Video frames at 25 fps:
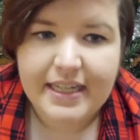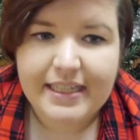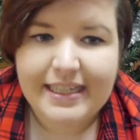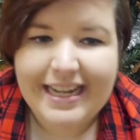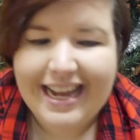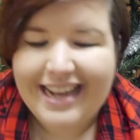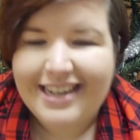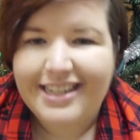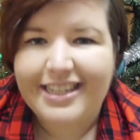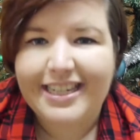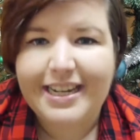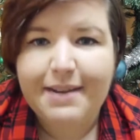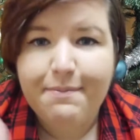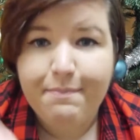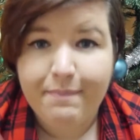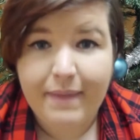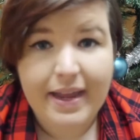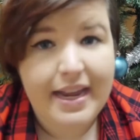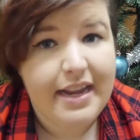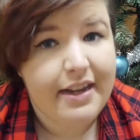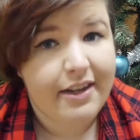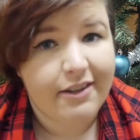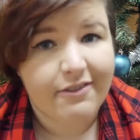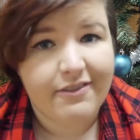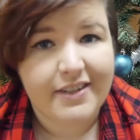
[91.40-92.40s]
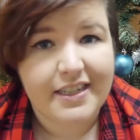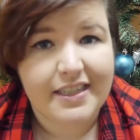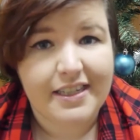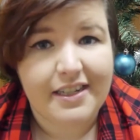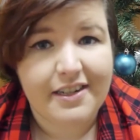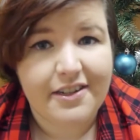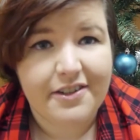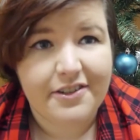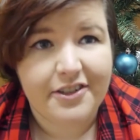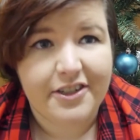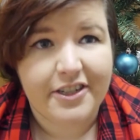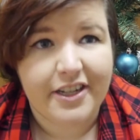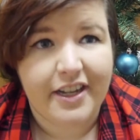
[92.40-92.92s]
is to actually make a
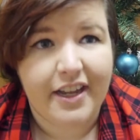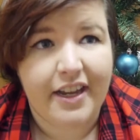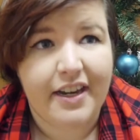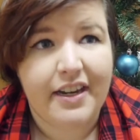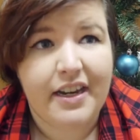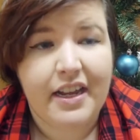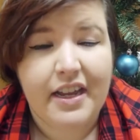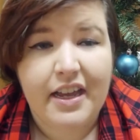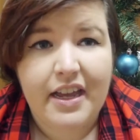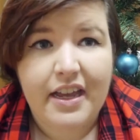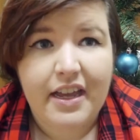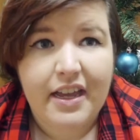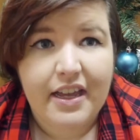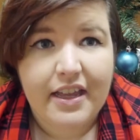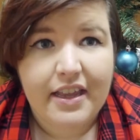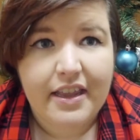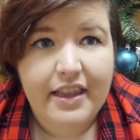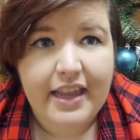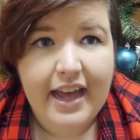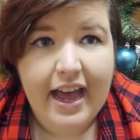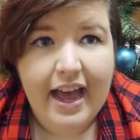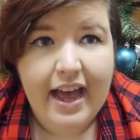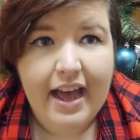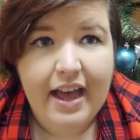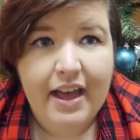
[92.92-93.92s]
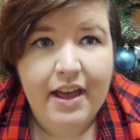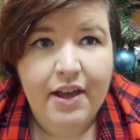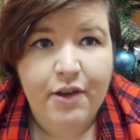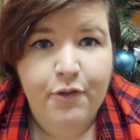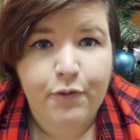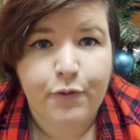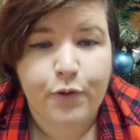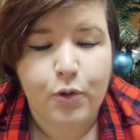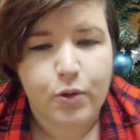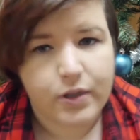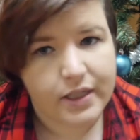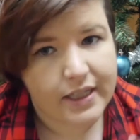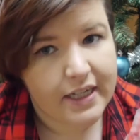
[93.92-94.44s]
resolution that
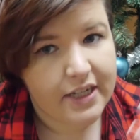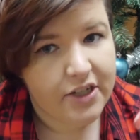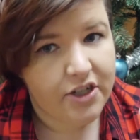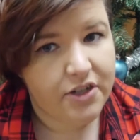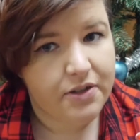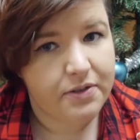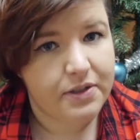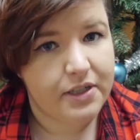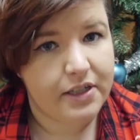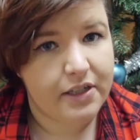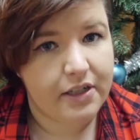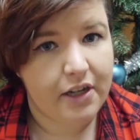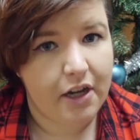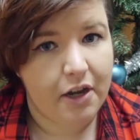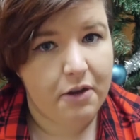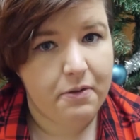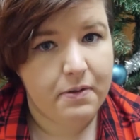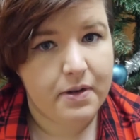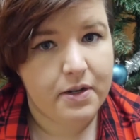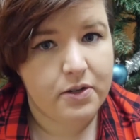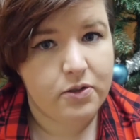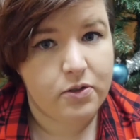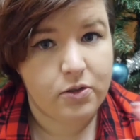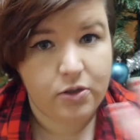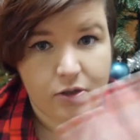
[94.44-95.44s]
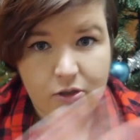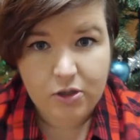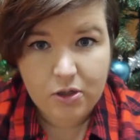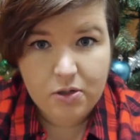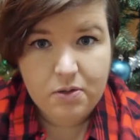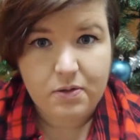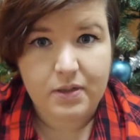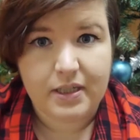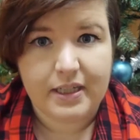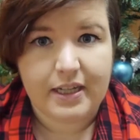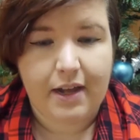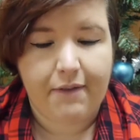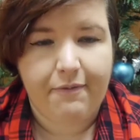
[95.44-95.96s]
forces you to go and
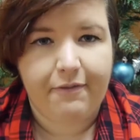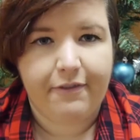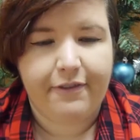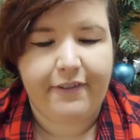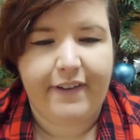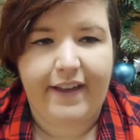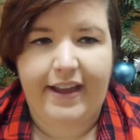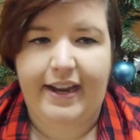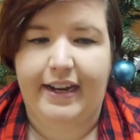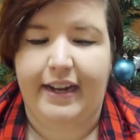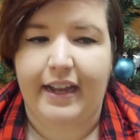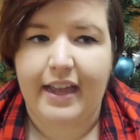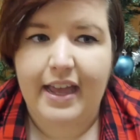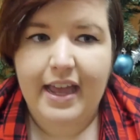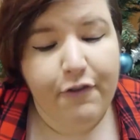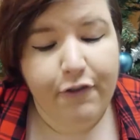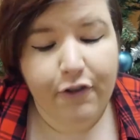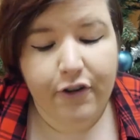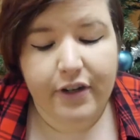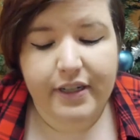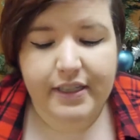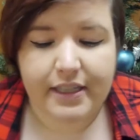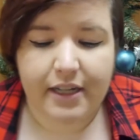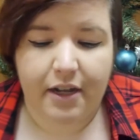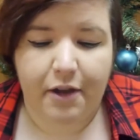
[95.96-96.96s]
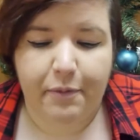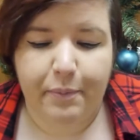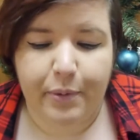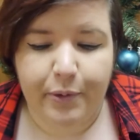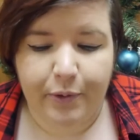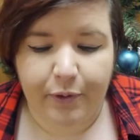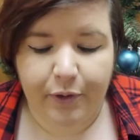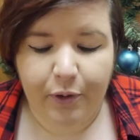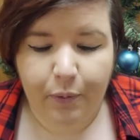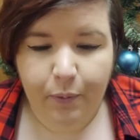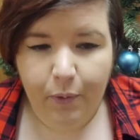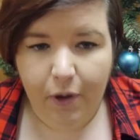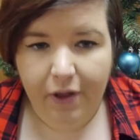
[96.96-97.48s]
do something. For
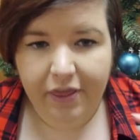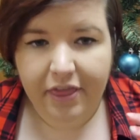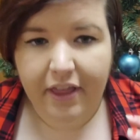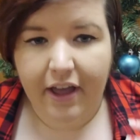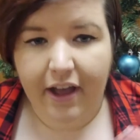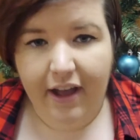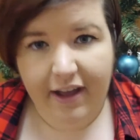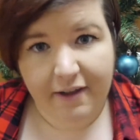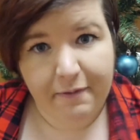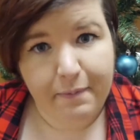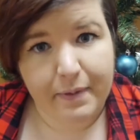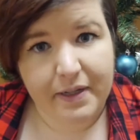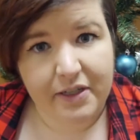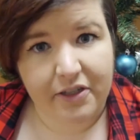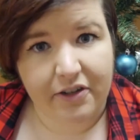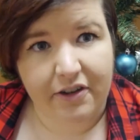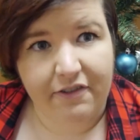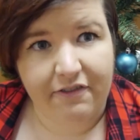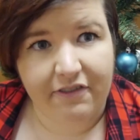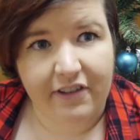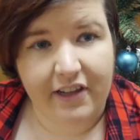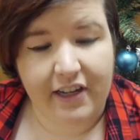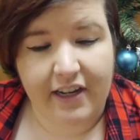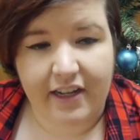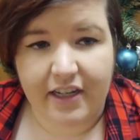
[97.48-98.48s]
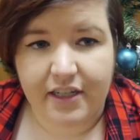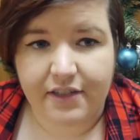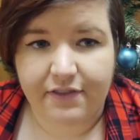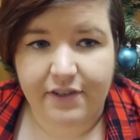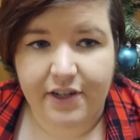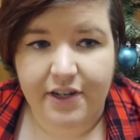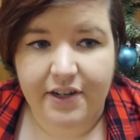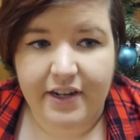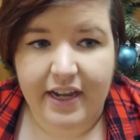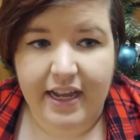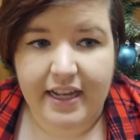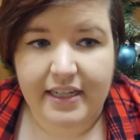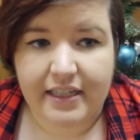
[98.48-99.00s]
example, the one that I've been doing for the last
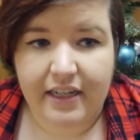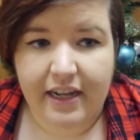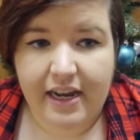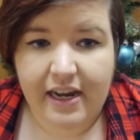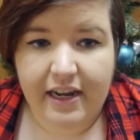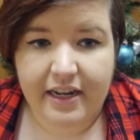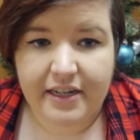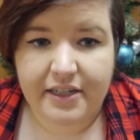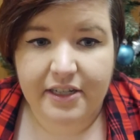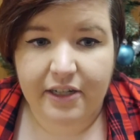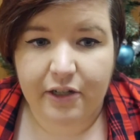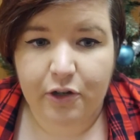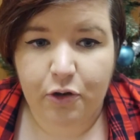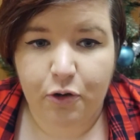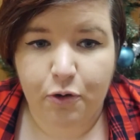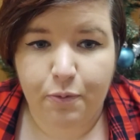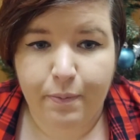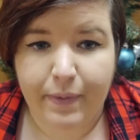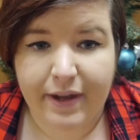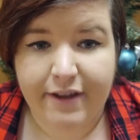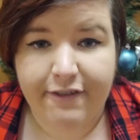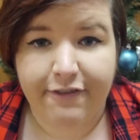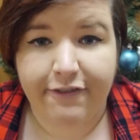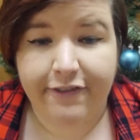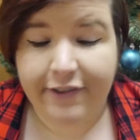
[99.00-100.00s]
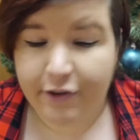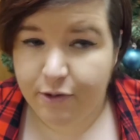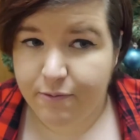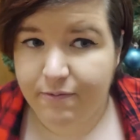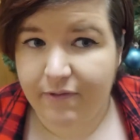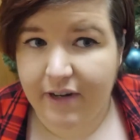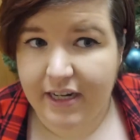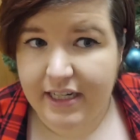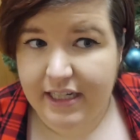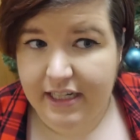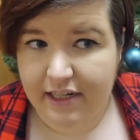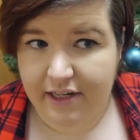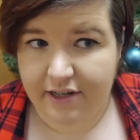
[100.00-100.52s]
few years, I like to call my
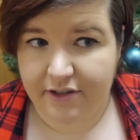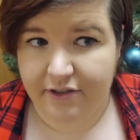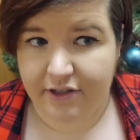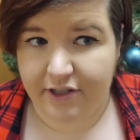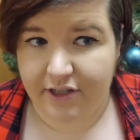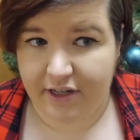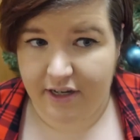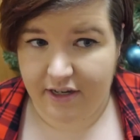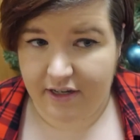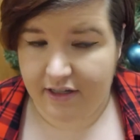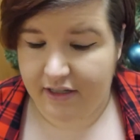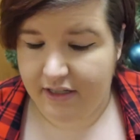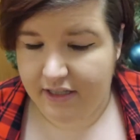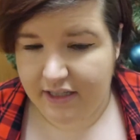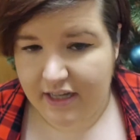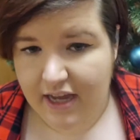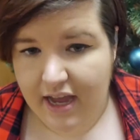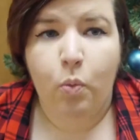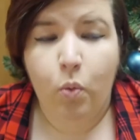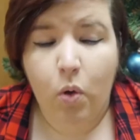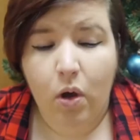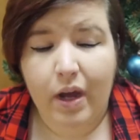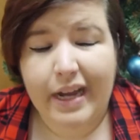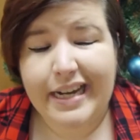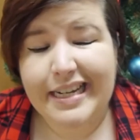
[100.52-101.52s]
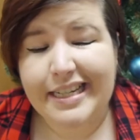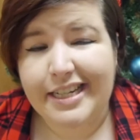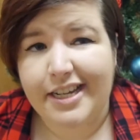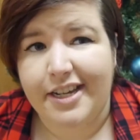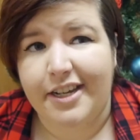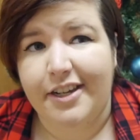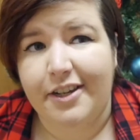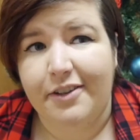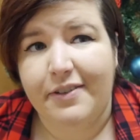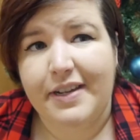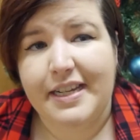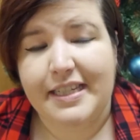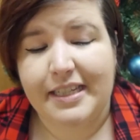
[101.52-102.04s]
film resolutions. What I do
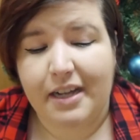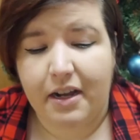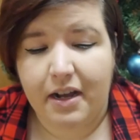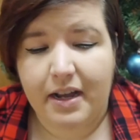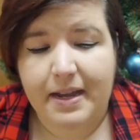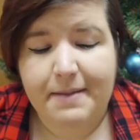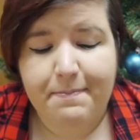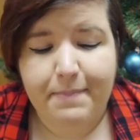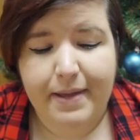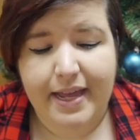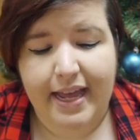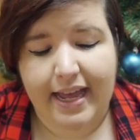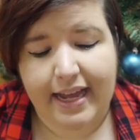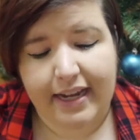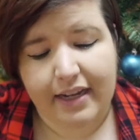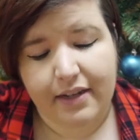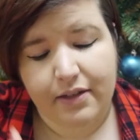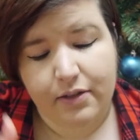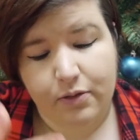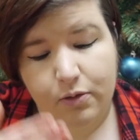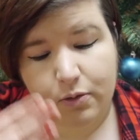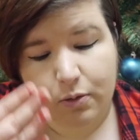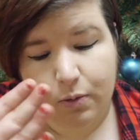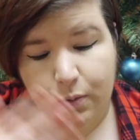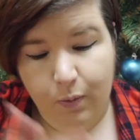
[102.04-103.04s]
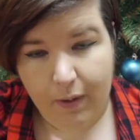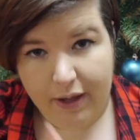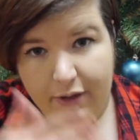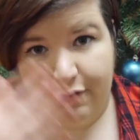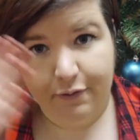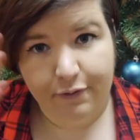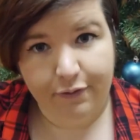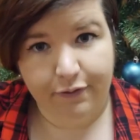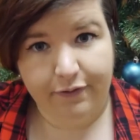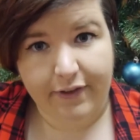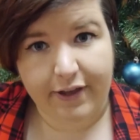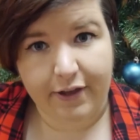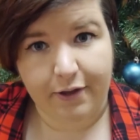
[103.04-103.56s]
is I pick
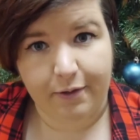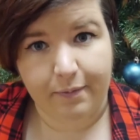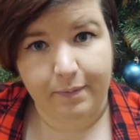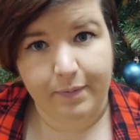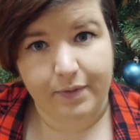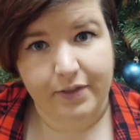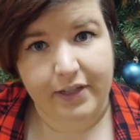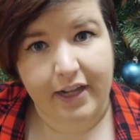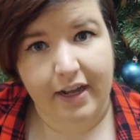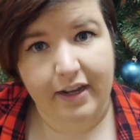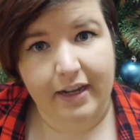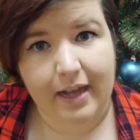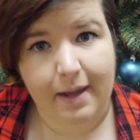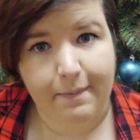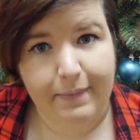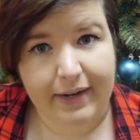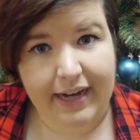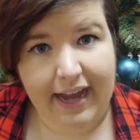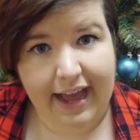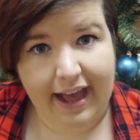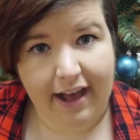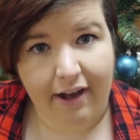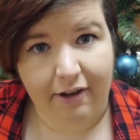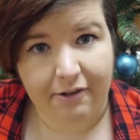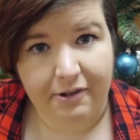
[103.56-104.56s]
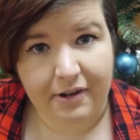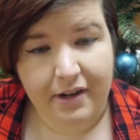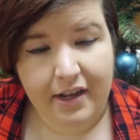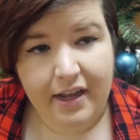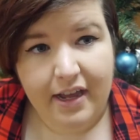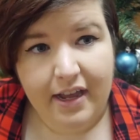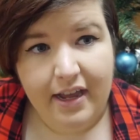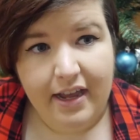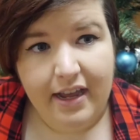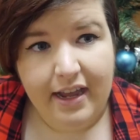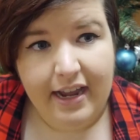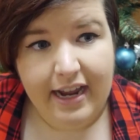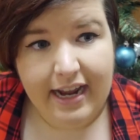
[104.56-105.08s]
12 films that are coming out
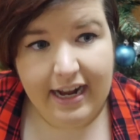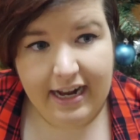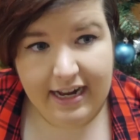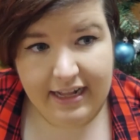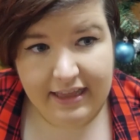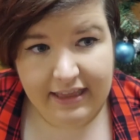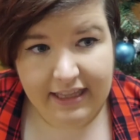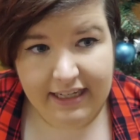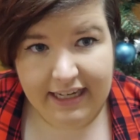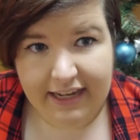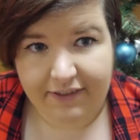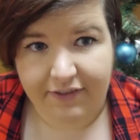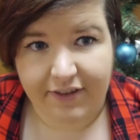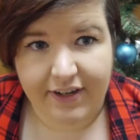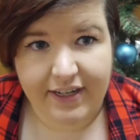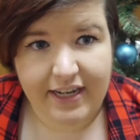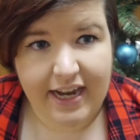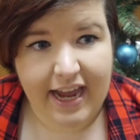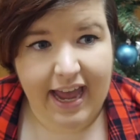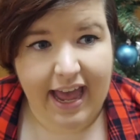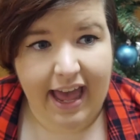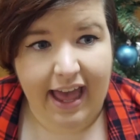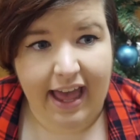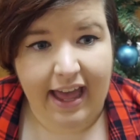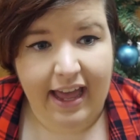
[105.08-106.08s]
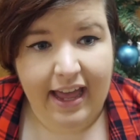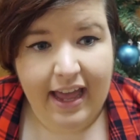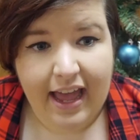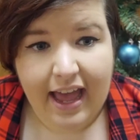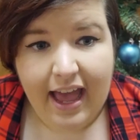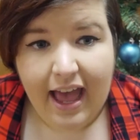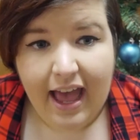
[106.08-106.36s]
in the given year,